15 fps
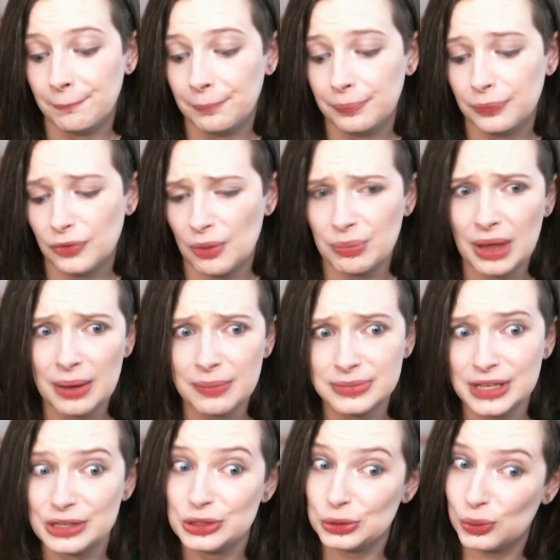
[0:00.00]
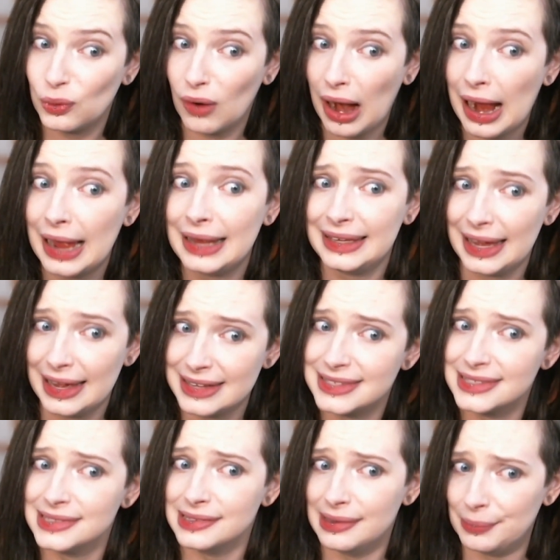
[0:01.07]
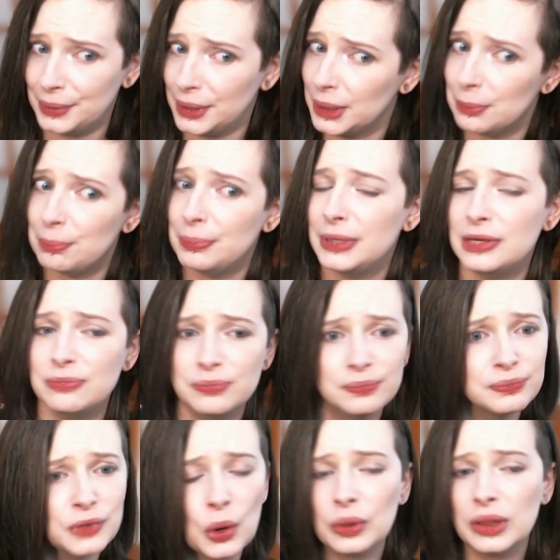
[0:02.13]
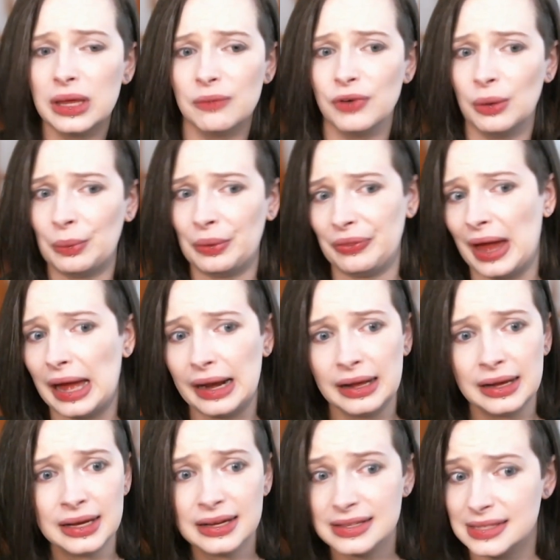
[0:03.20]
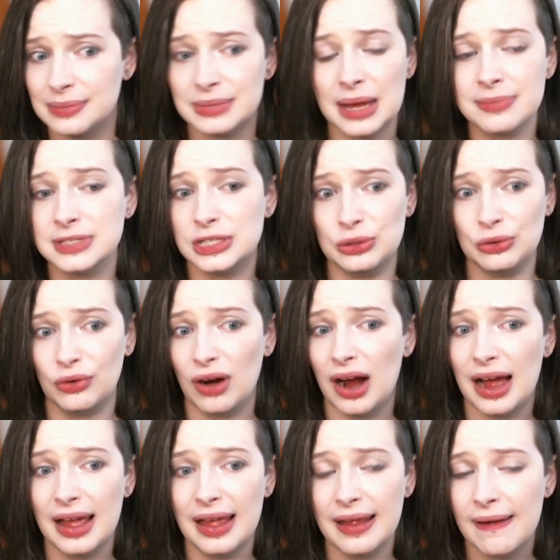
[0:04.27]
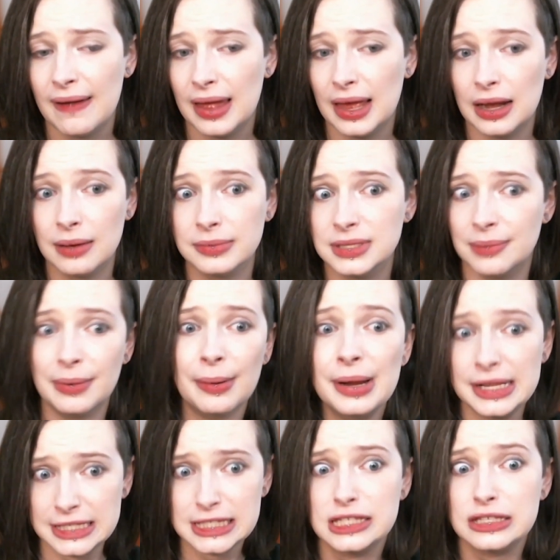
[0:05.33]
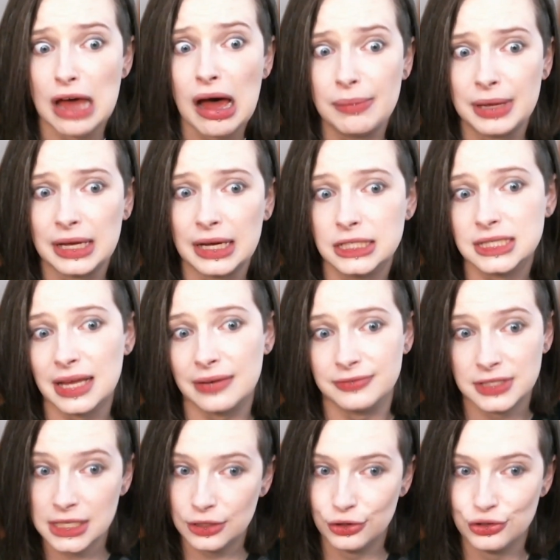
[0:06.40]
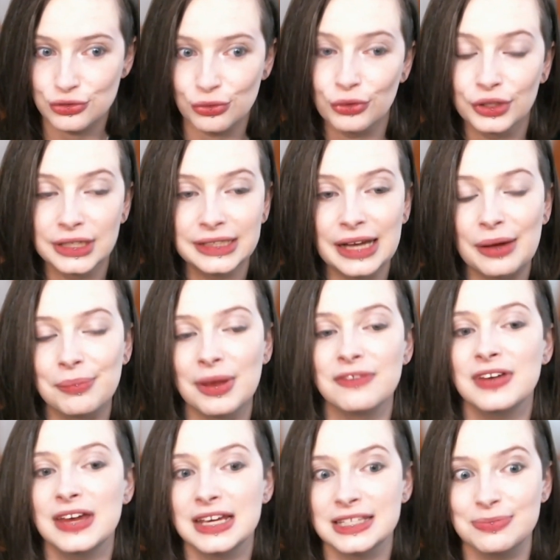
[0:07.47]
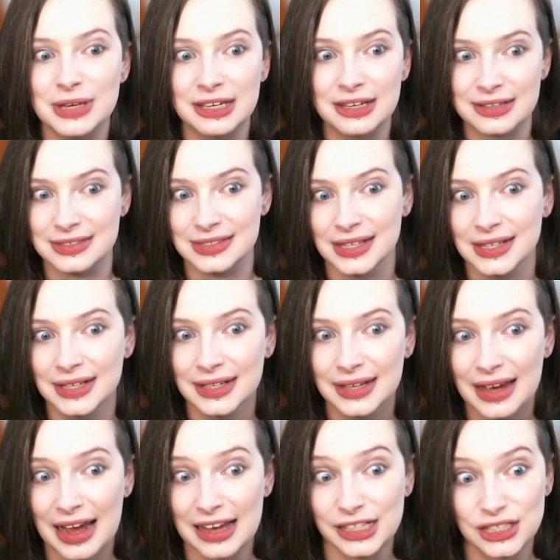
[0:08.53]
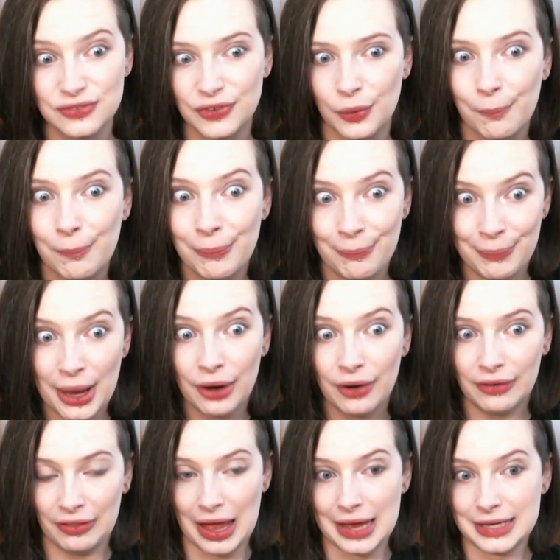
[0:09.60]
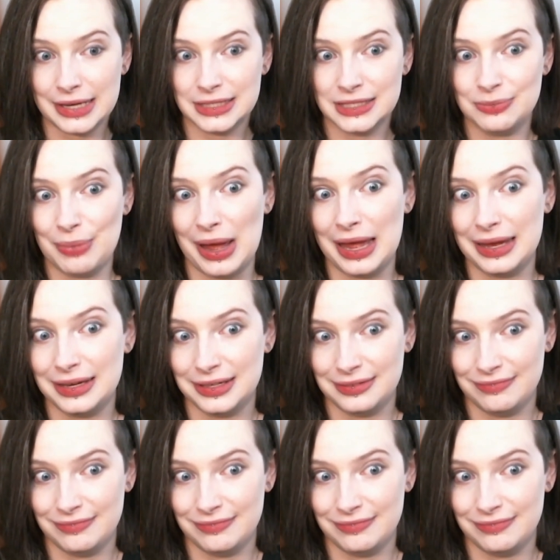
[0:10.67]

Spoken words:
Sometimes I do cry. Yes, I'm going to be totally upfront with that. Sometimes I do cry, and I'm not sobbing. I just have tears rolling down my face because I just feel paralyzed by